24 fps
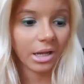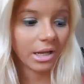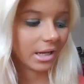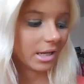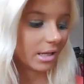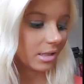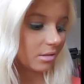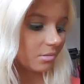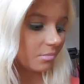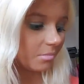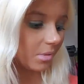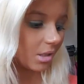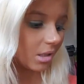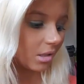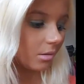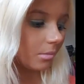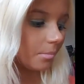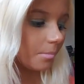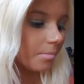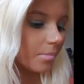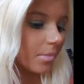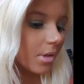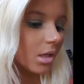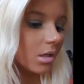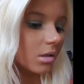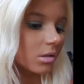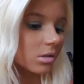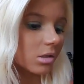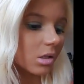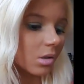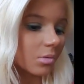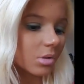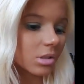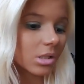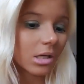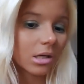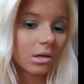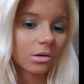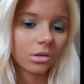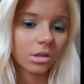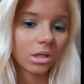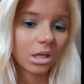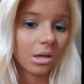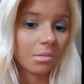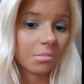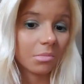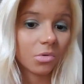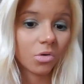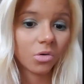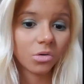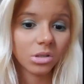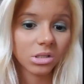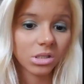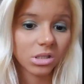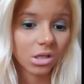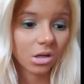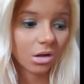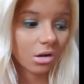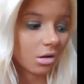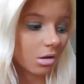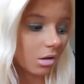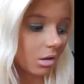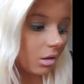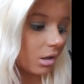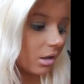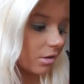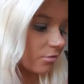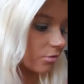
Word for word: I had the mail. So I was like, okay, I'm going to call